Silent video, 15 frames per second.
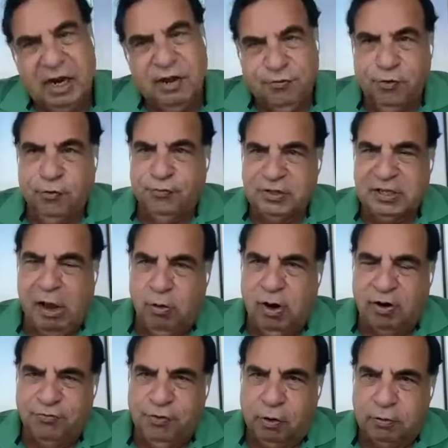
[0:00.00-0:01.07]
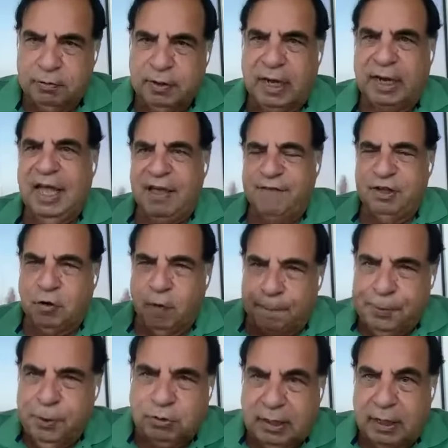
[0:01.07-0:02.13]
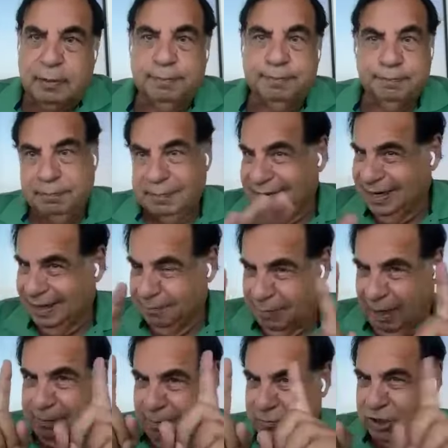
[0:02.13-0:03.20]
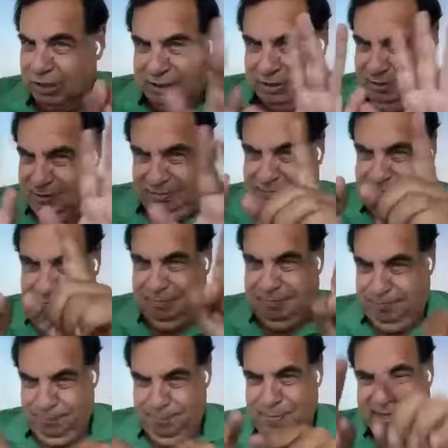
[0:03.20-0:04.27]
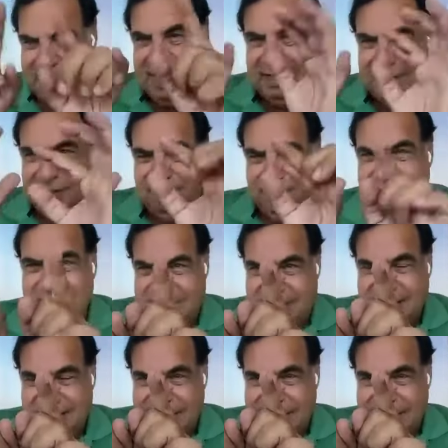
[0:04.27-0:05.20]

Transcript: telephone, cellular phone, and every computer, and I'm, I'm just making nah.